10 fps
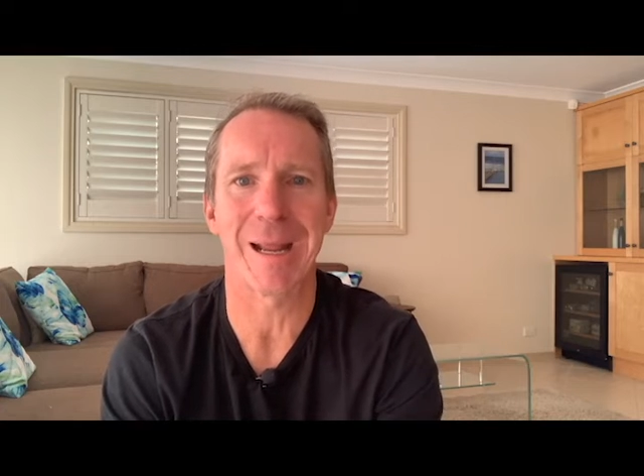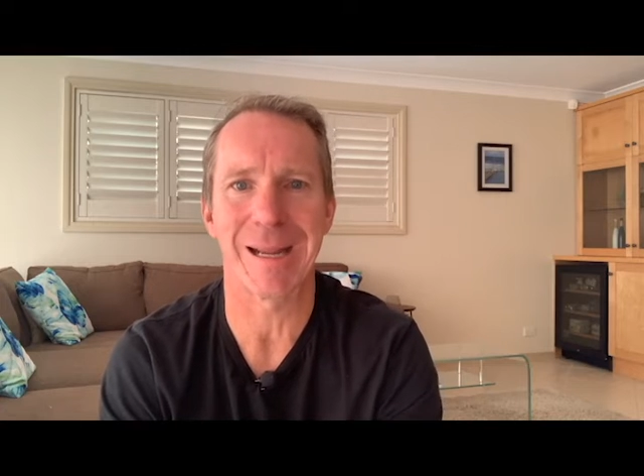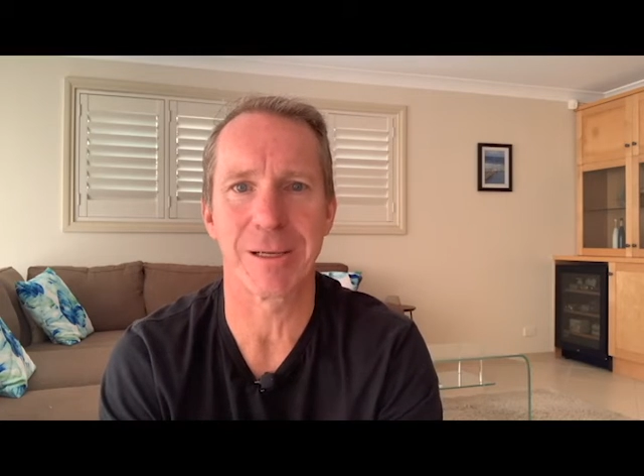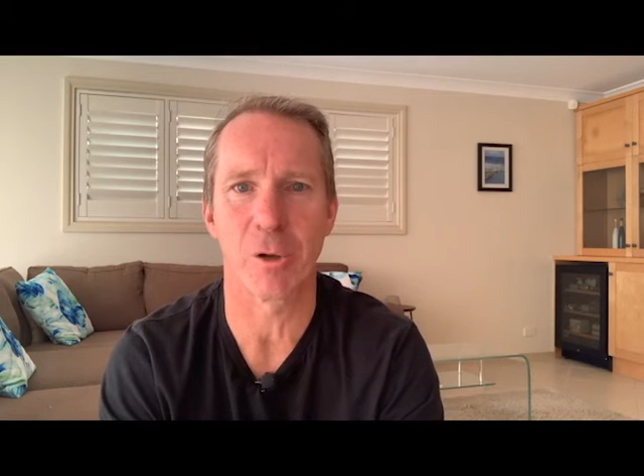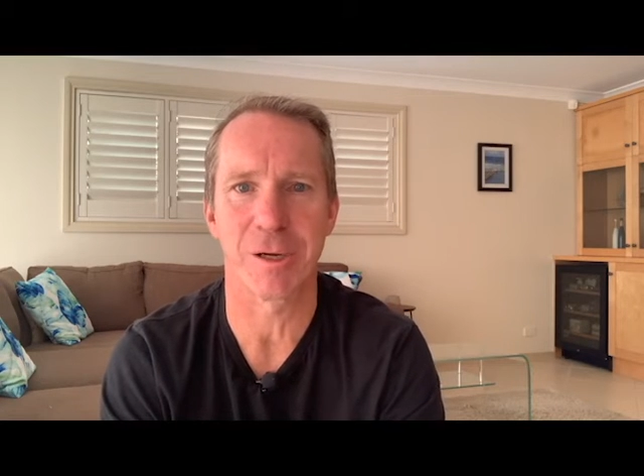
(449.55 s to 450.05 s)

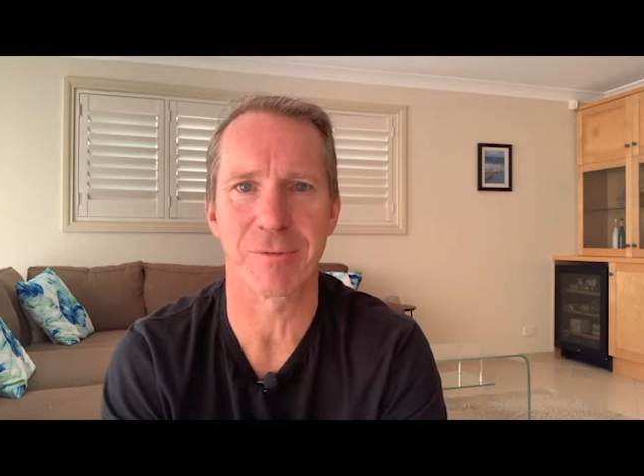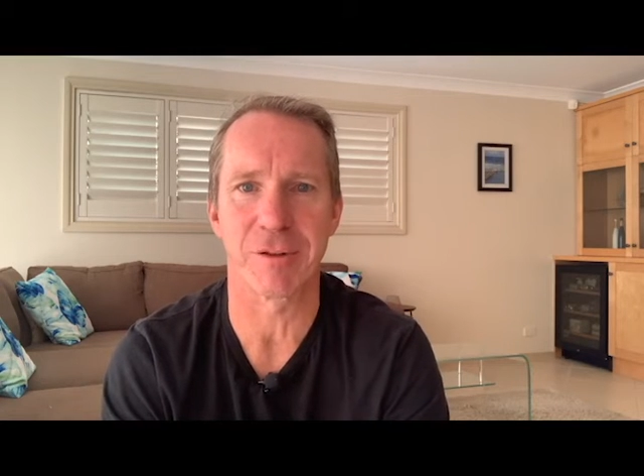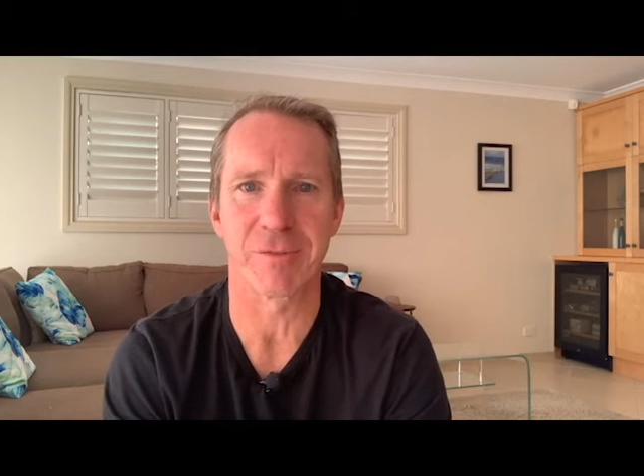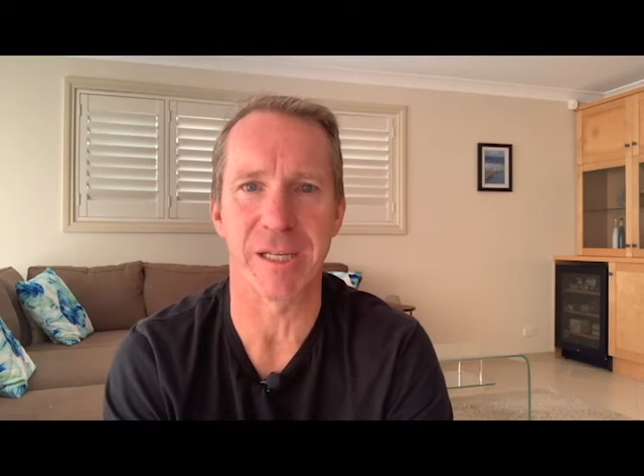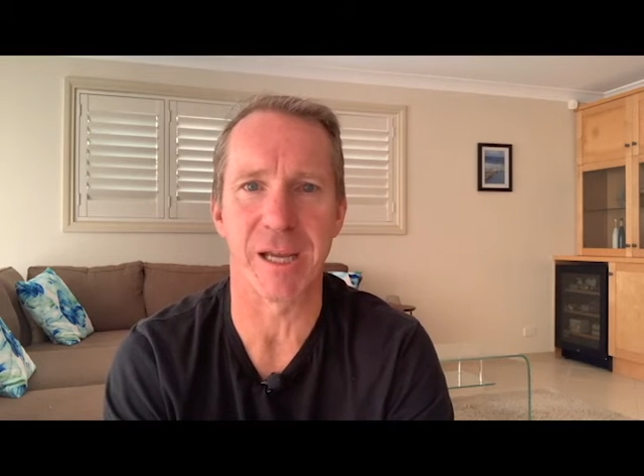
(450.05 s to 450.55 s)
headline of the
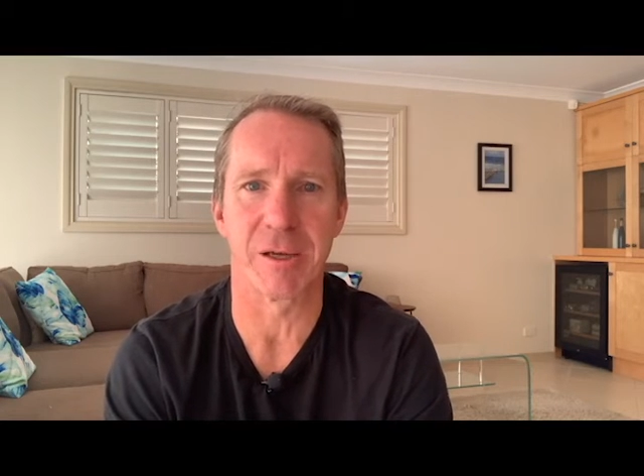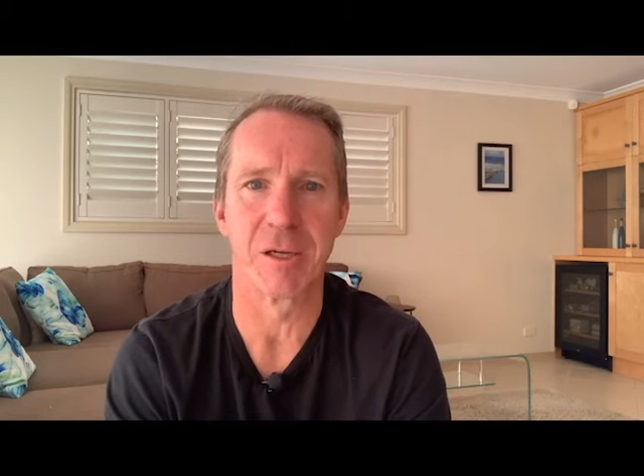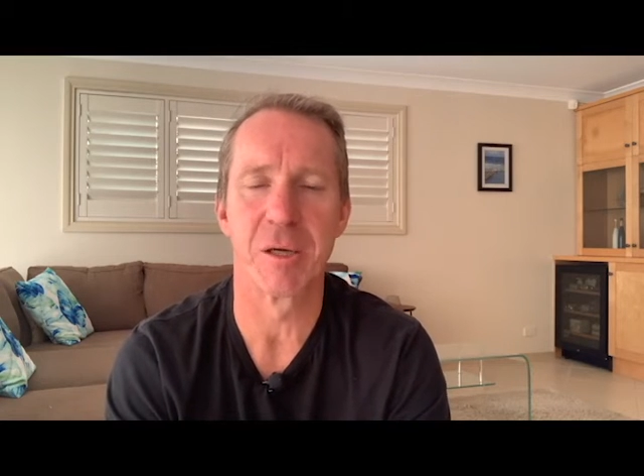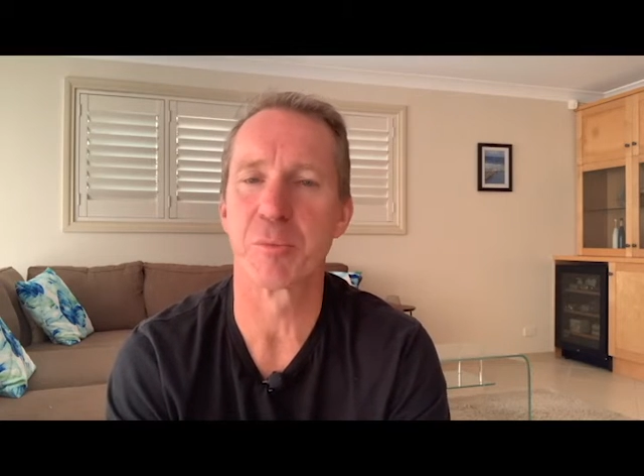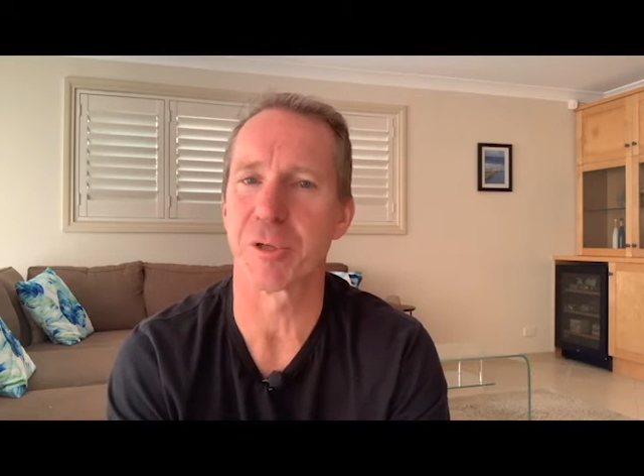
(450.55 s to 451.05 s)
video,
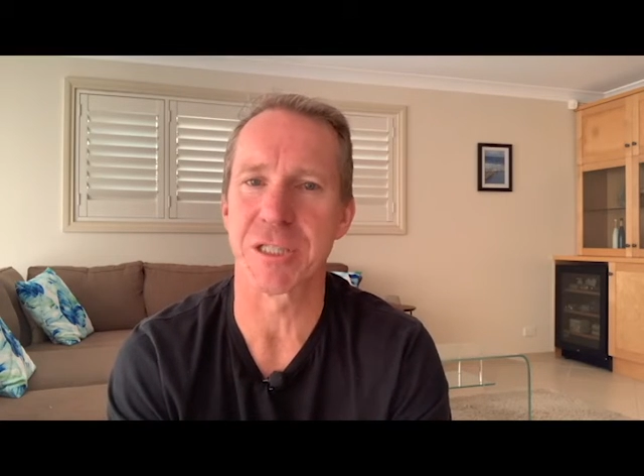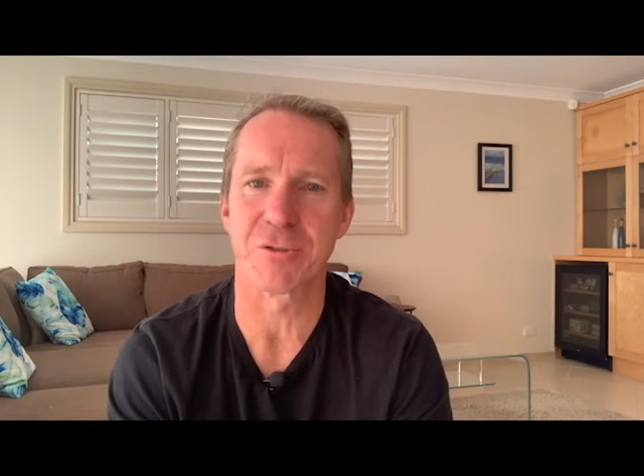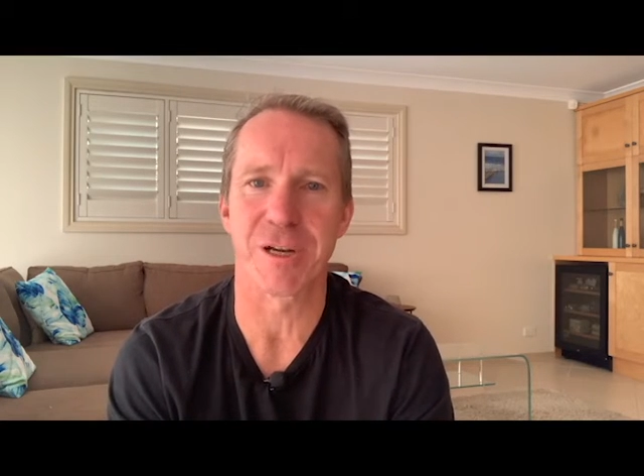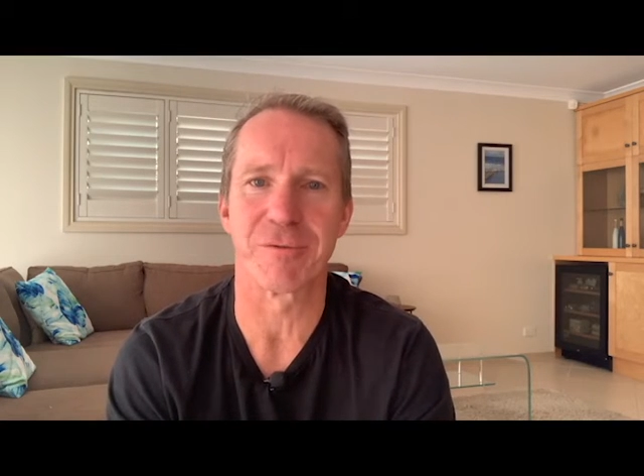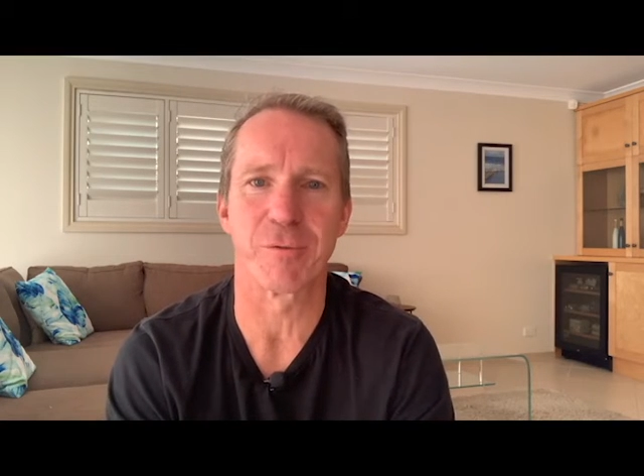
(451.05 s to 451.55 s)
pretty
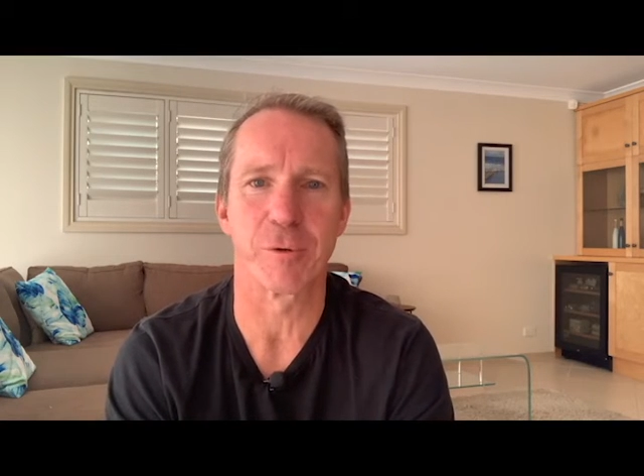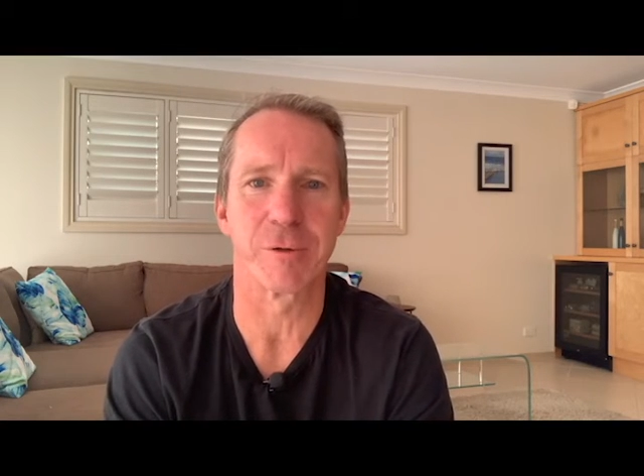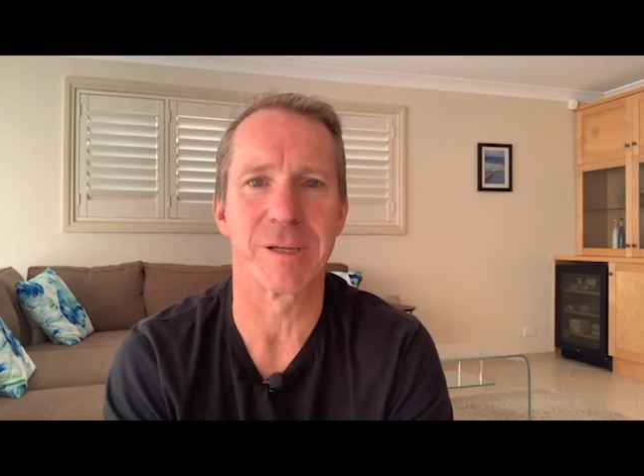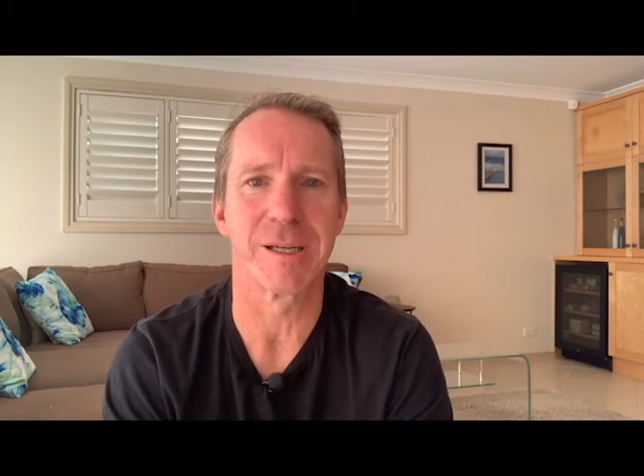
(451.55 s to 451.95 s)
straightforward.